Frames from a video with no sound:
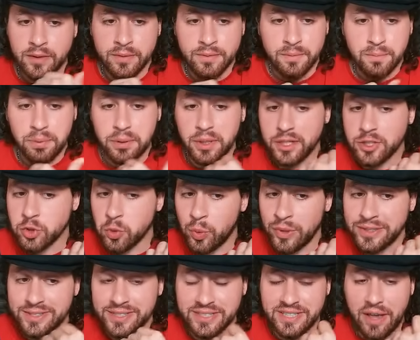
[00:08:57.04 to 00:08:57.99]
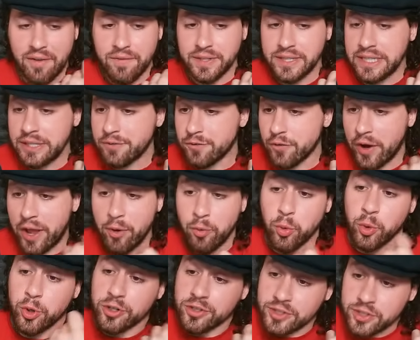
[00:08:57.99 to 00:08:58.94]
Plus 170 for
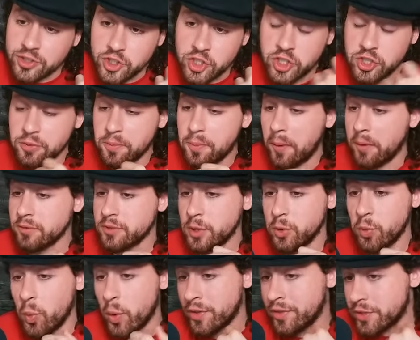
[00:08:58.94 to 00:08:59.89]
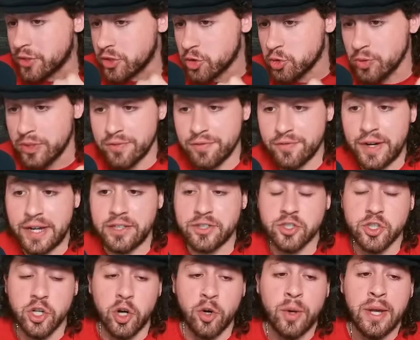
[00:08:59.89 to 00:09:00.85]
Edwards, and she supposedly won the street fight.
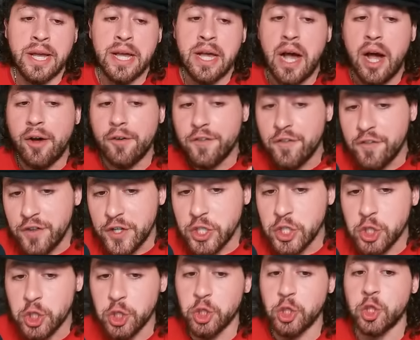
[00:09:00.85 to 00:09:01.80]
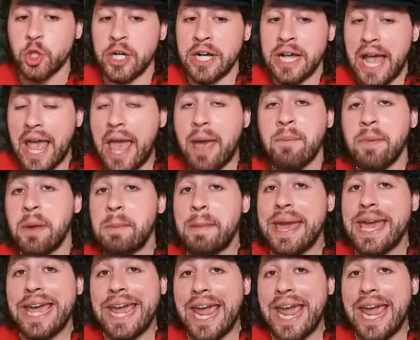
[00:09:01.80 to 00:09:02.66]
So, official MMA